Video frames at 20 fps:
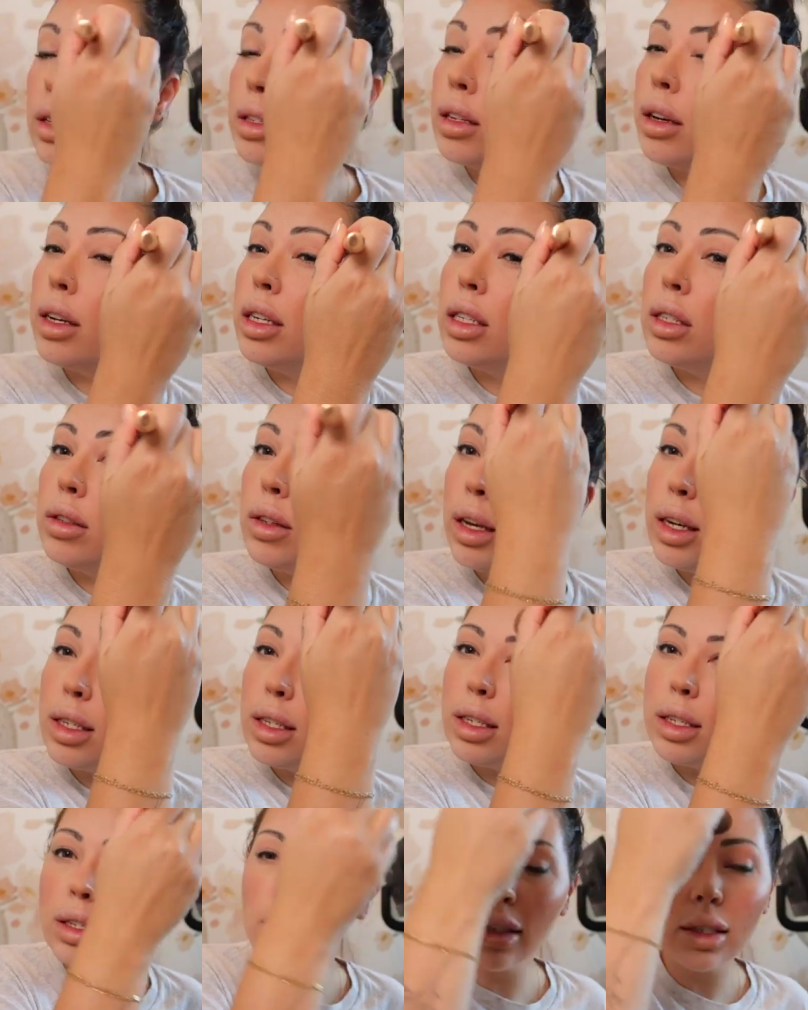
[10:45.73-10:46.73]
So I do like
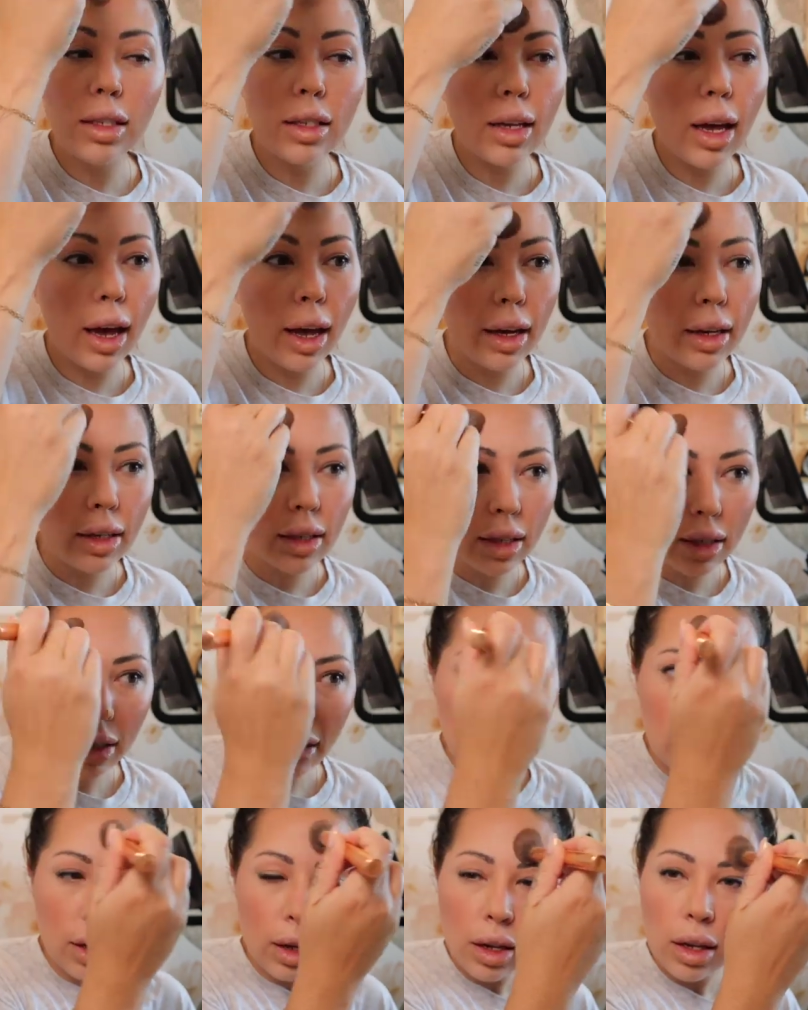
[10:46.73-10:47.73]
to set
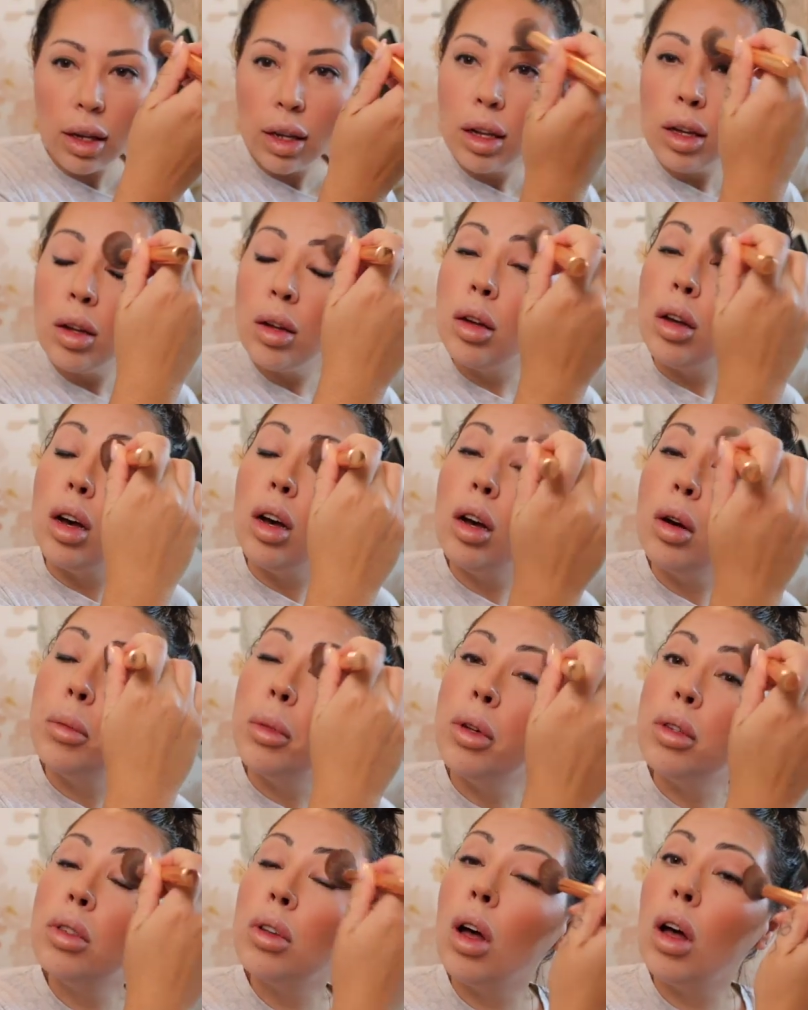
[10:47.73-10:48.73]

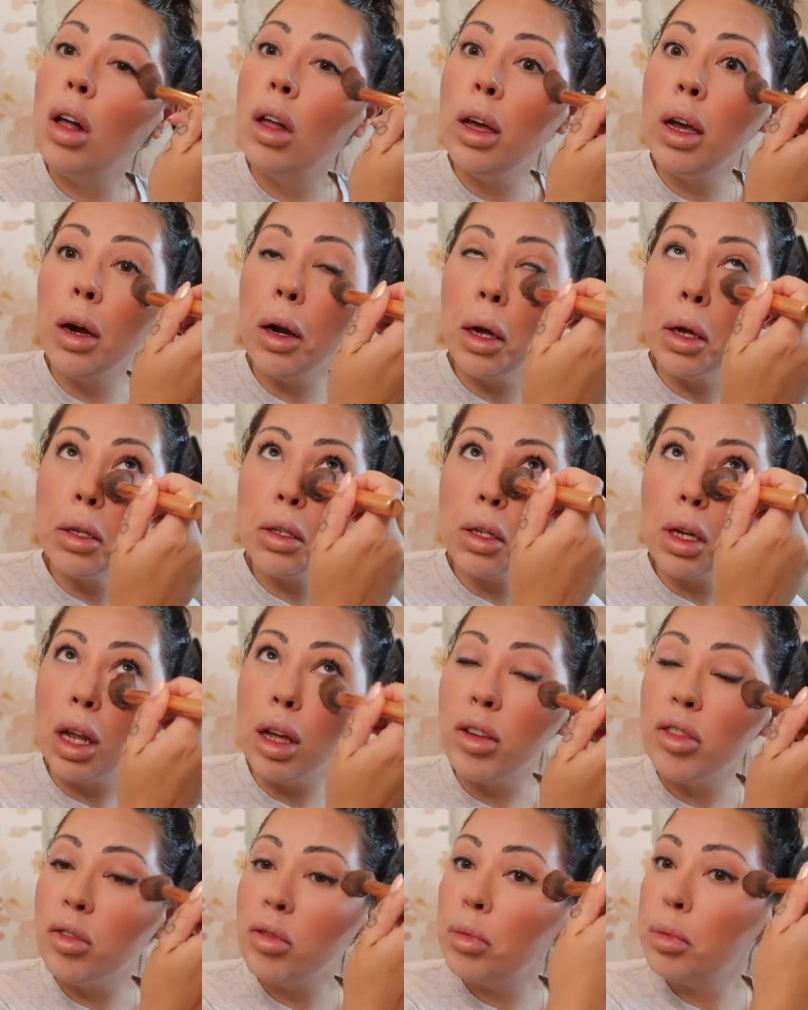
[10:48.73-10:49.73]
almost all areas that
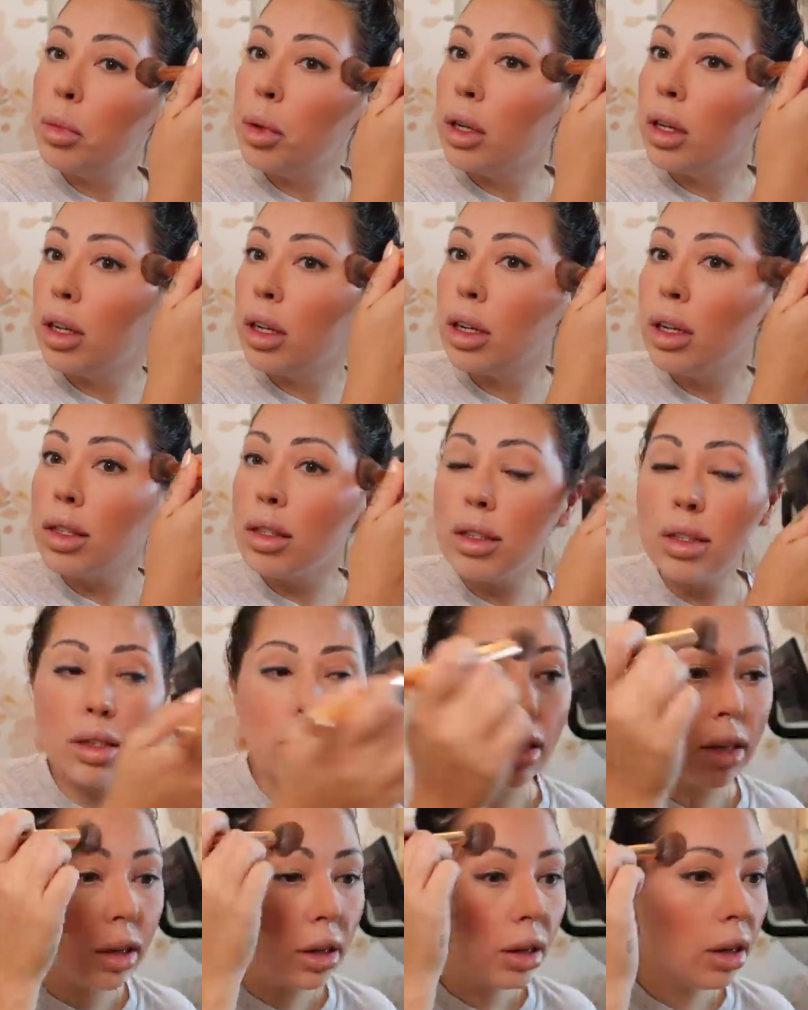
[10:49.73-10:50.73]
I've put
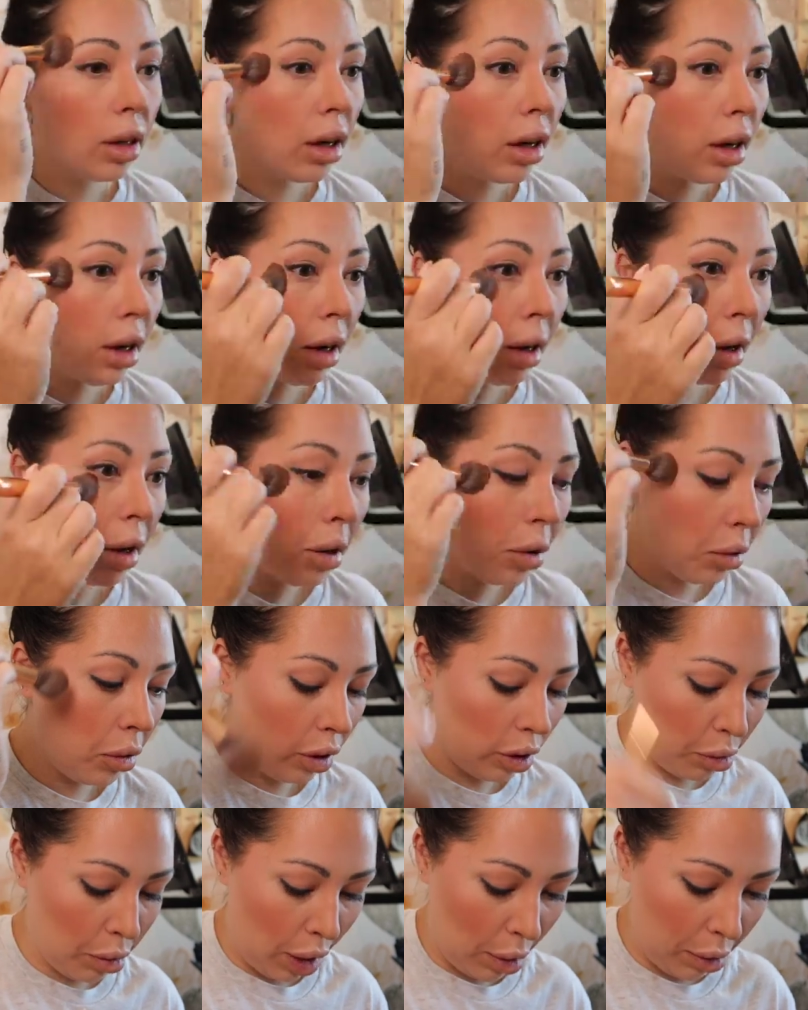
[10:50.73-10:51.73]
concealer
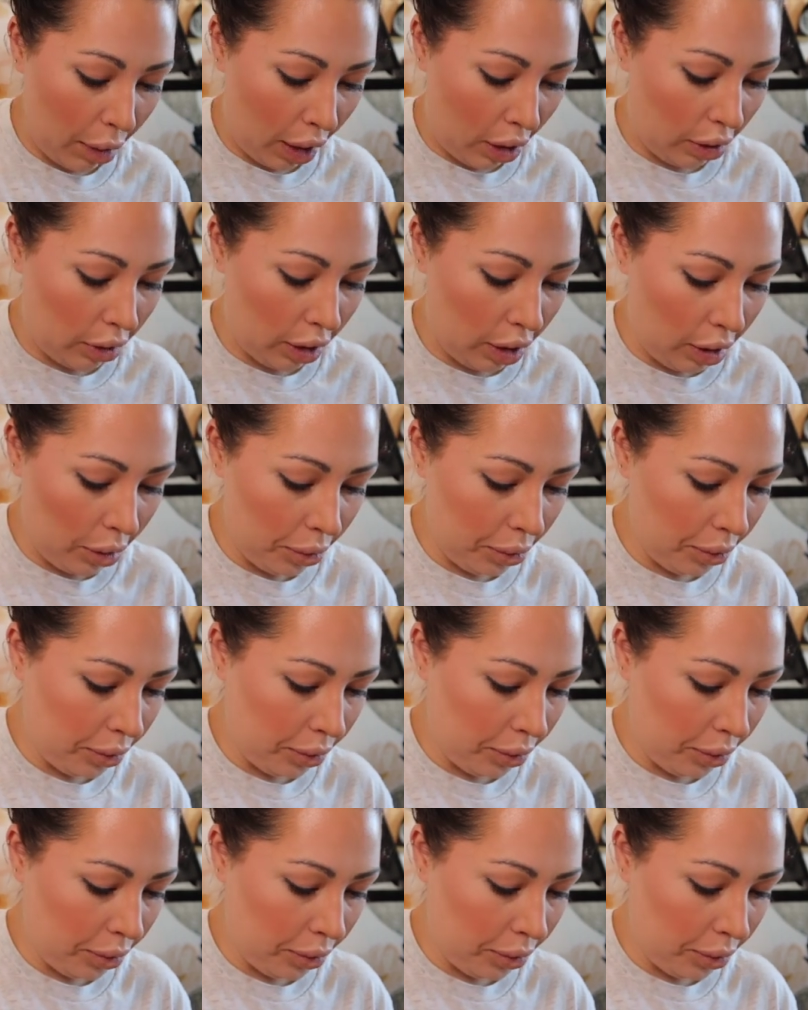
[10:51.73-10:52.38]
with my powder.